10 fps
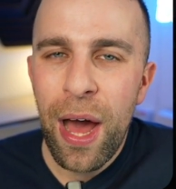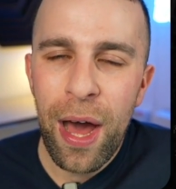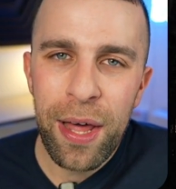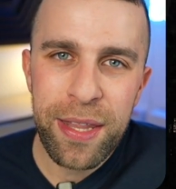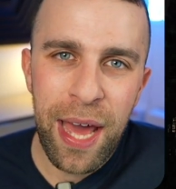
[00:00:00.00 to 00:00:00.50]

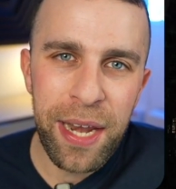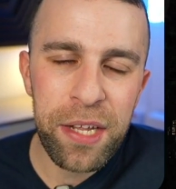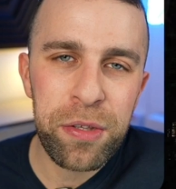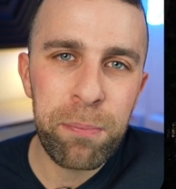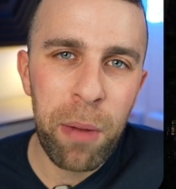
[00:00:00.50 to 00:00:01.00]
uh, that
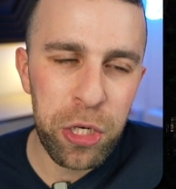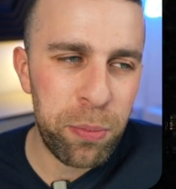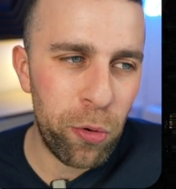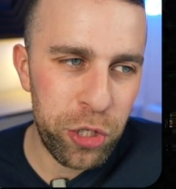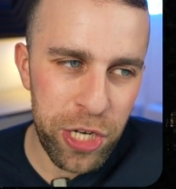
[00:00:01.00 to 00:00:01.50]
is
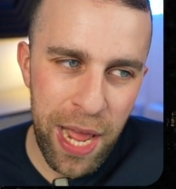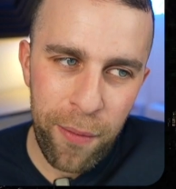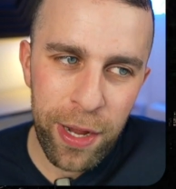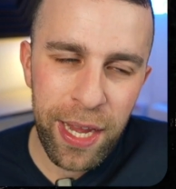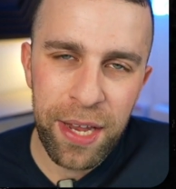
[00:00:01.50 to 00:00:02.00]
much more
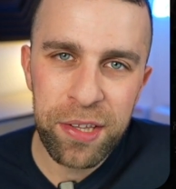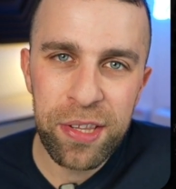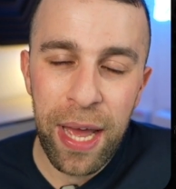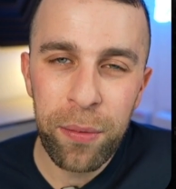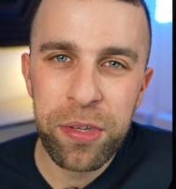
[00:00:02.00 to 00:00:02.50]
generic and
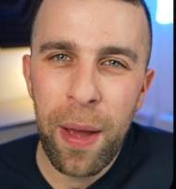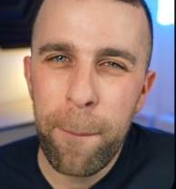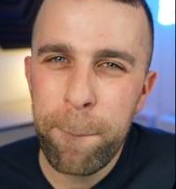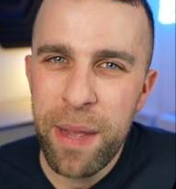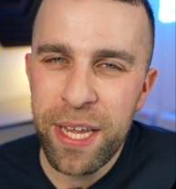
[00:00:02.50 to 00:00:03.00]
sounds a
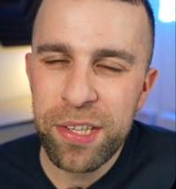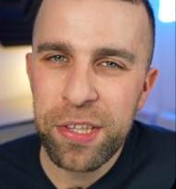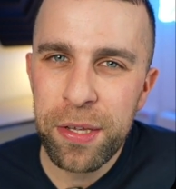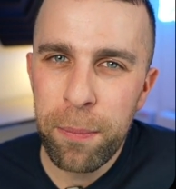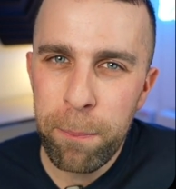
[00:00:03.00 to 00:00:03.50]

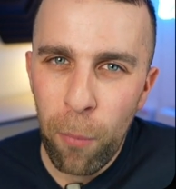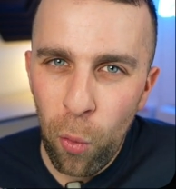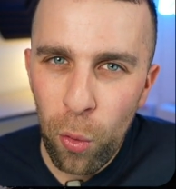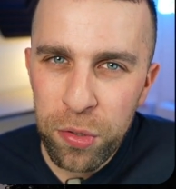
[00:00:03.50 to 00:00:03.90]
bit more